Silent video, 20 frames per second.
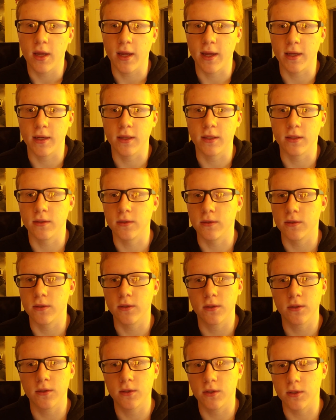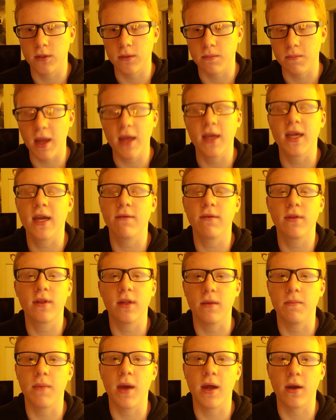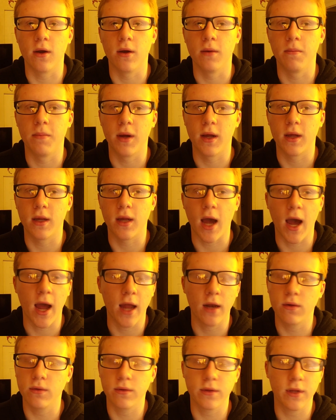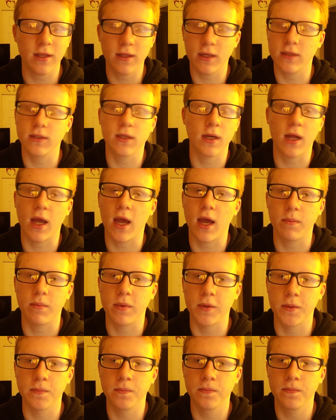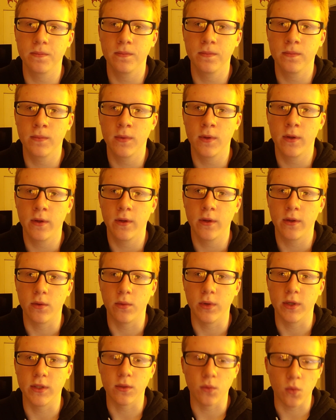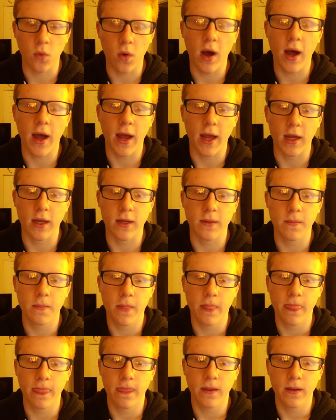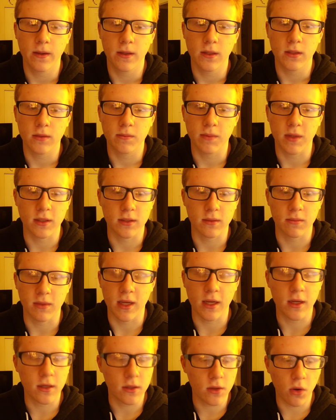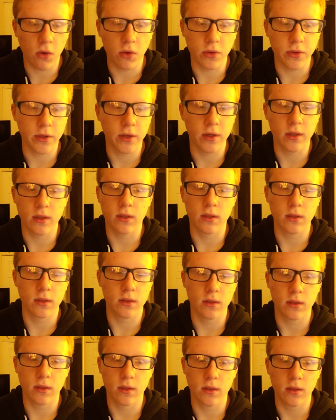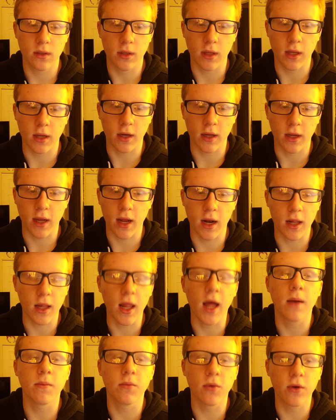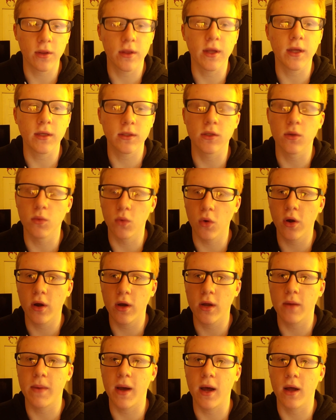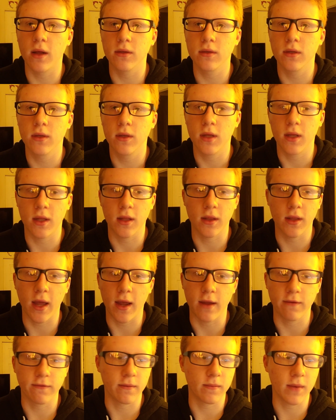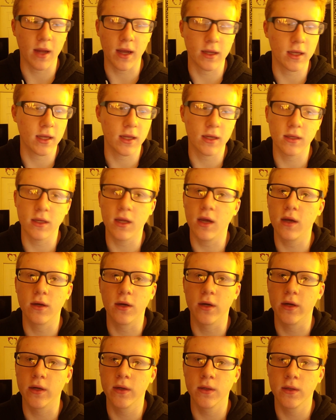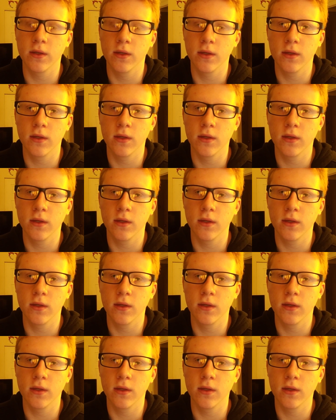and just make everything better, but I don't think that's gonna happen. The reason why is because I'm getting older and I got a lot more things to worry about in life. I'm not getting younger.